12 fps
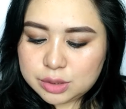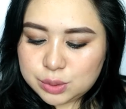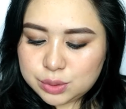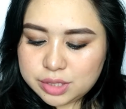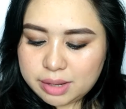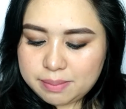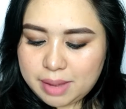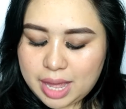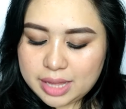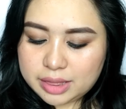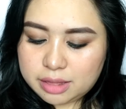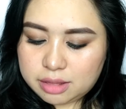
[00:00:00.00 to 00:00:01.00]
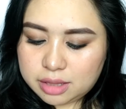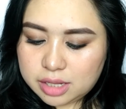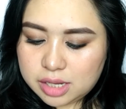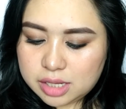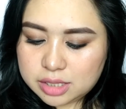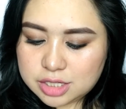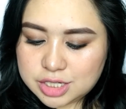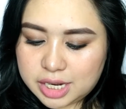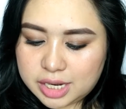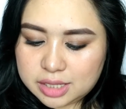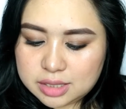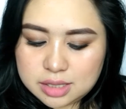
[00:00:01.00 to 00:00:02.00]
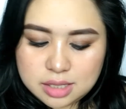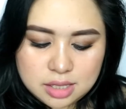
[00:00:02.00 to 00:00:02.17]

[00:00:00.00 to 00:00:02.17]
Do The Matte in the shade,